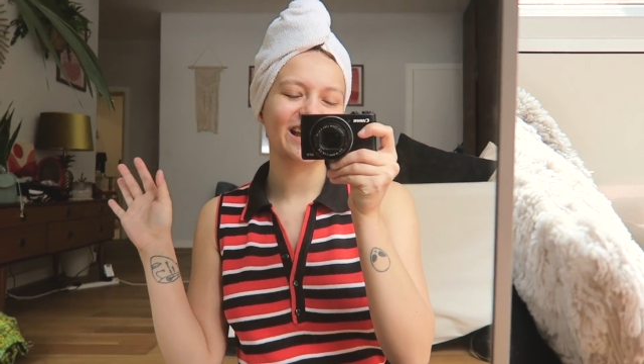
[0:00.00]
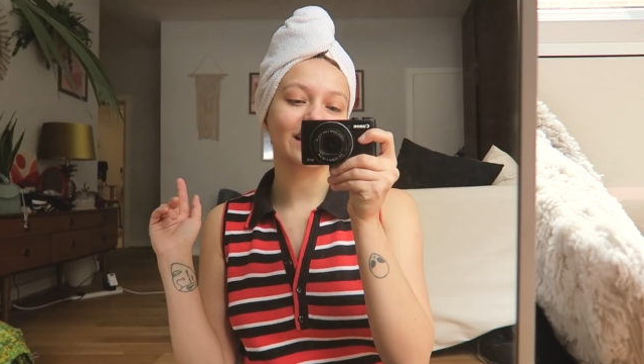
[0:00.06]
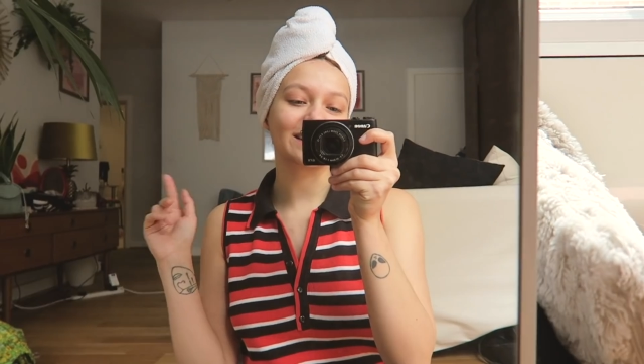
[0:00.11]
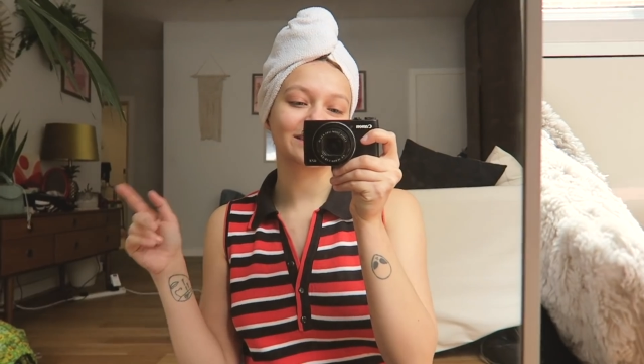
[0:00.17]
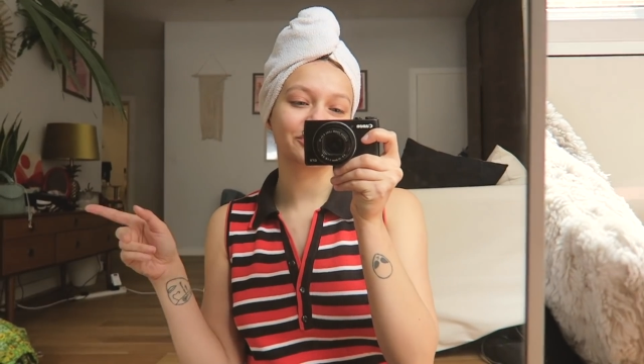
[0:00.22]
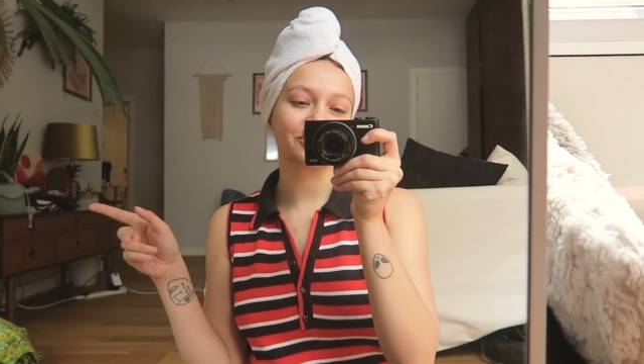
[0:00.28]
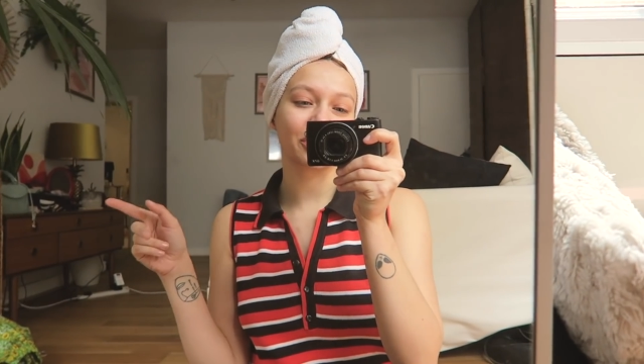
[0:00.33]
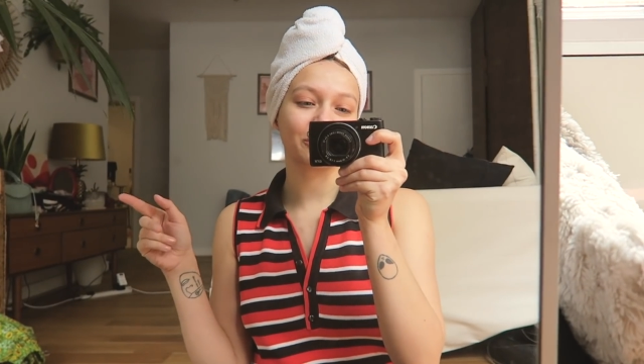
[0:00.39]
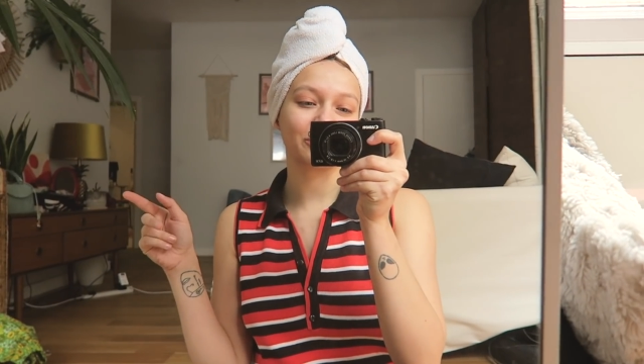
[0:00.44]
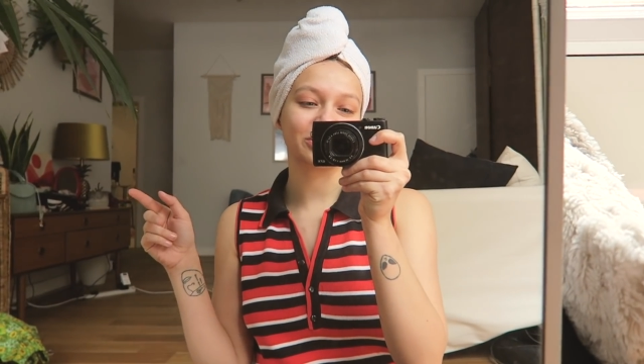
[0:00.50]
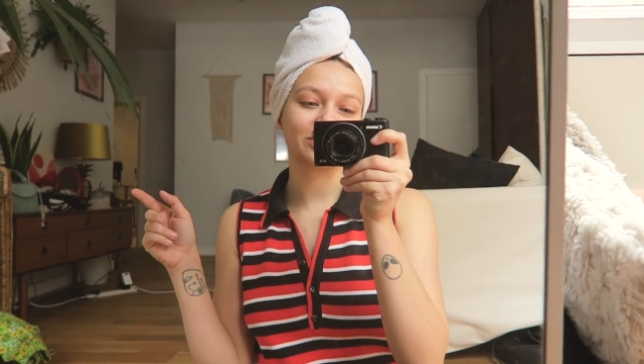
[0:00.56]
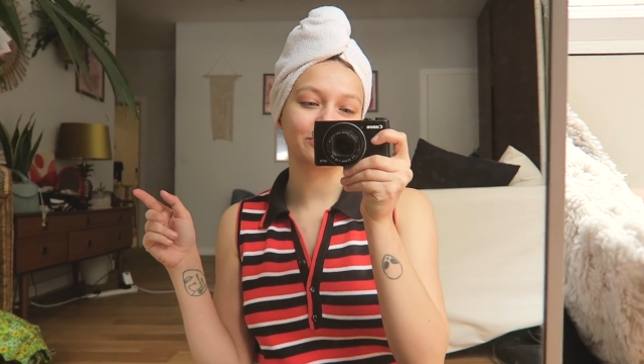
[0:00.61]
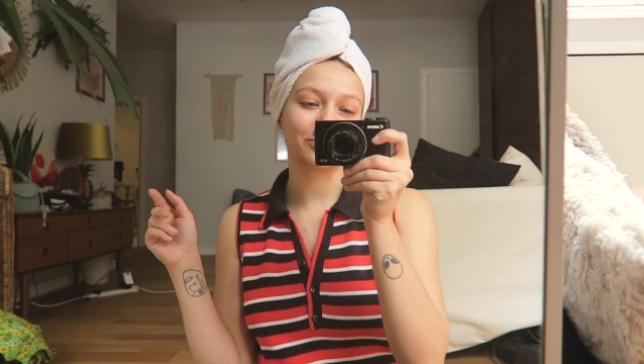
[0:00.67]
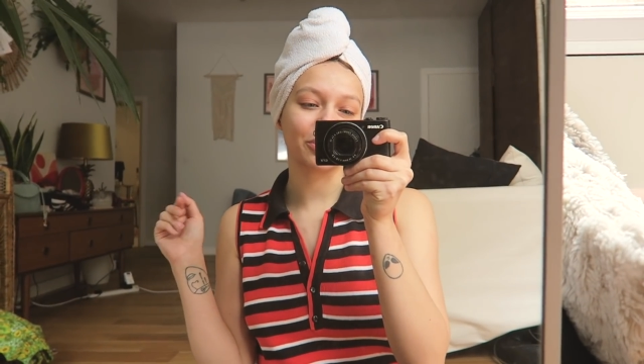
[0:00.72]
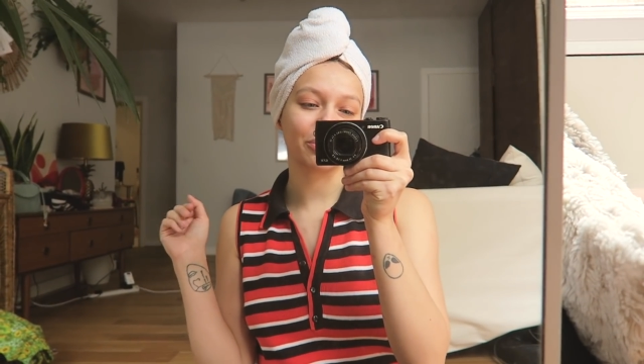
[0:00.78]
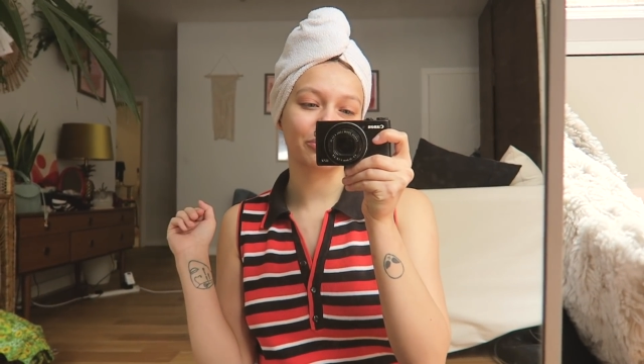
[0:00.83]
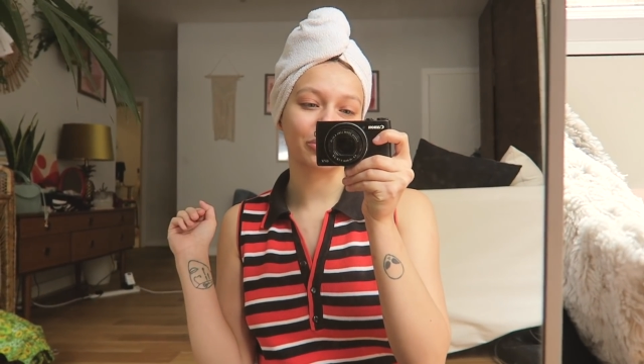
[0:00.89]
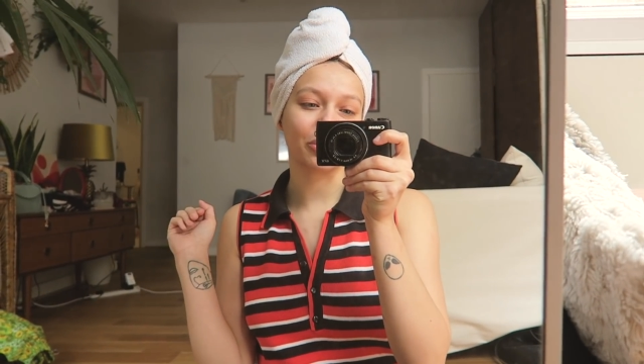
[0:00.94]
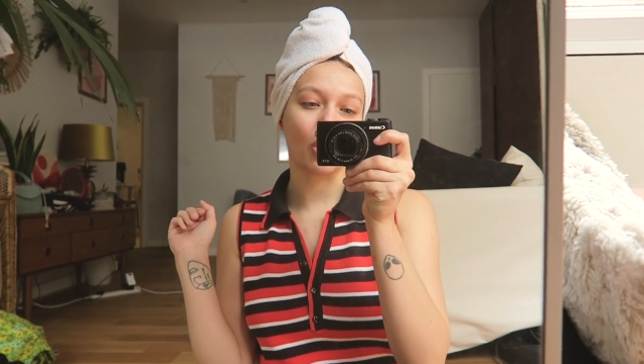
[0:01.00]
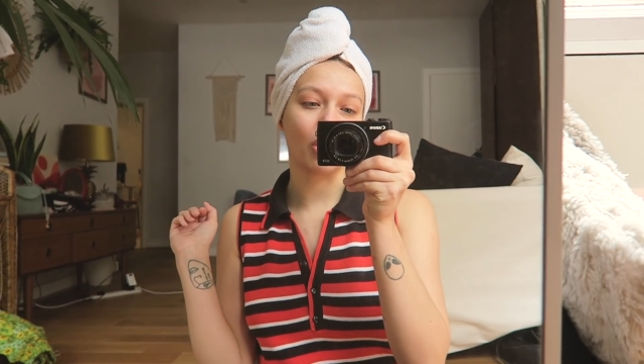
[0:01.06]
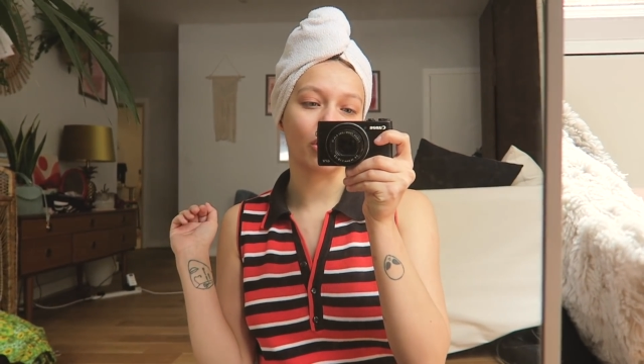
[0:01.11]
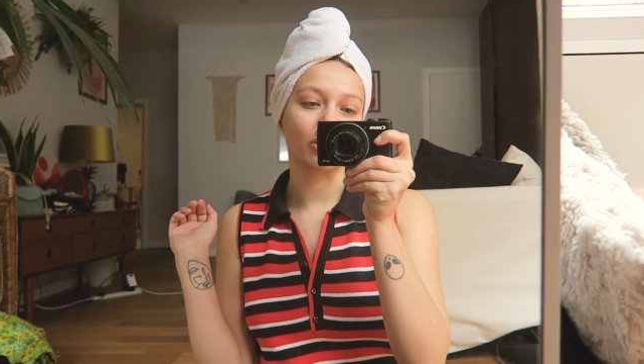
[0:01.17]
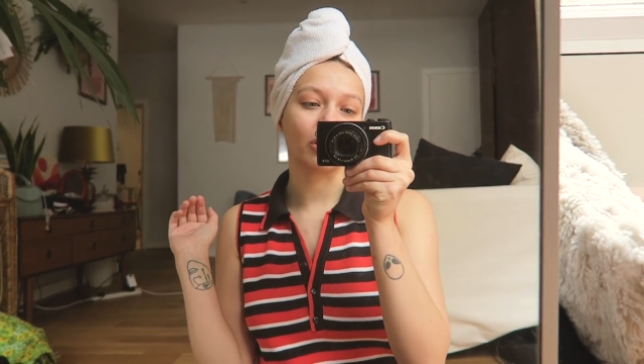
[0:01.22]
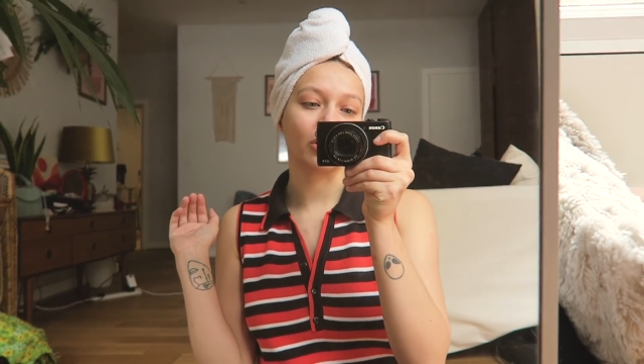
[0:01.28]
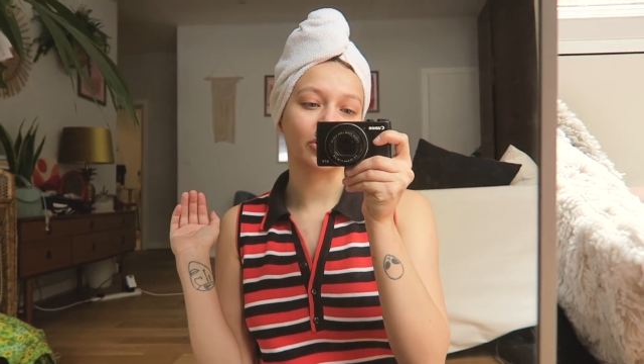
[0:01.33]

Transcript: Yesterday we just put through all